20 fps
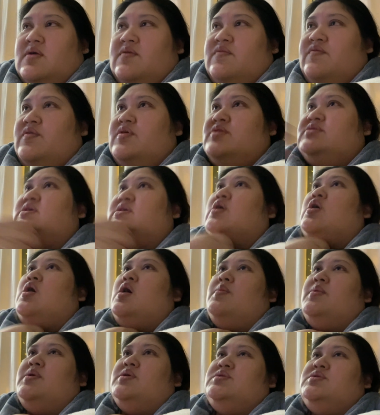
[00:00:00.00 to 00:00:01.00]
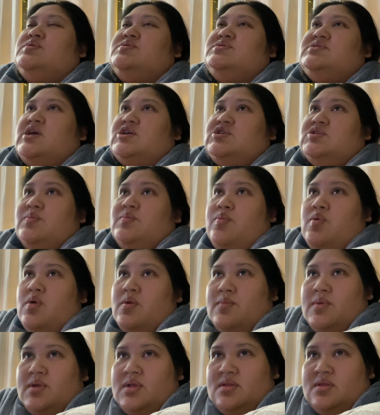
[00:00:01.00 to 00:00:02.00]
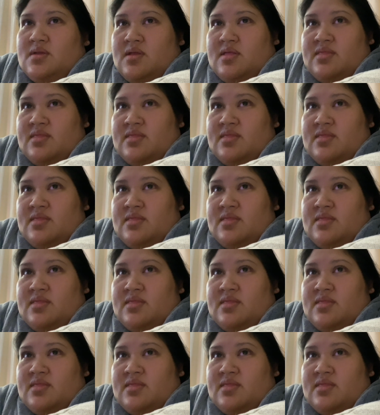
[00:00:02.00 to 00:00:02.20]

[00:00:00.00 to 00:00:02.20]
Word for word: First, they called me to schedule an appointment.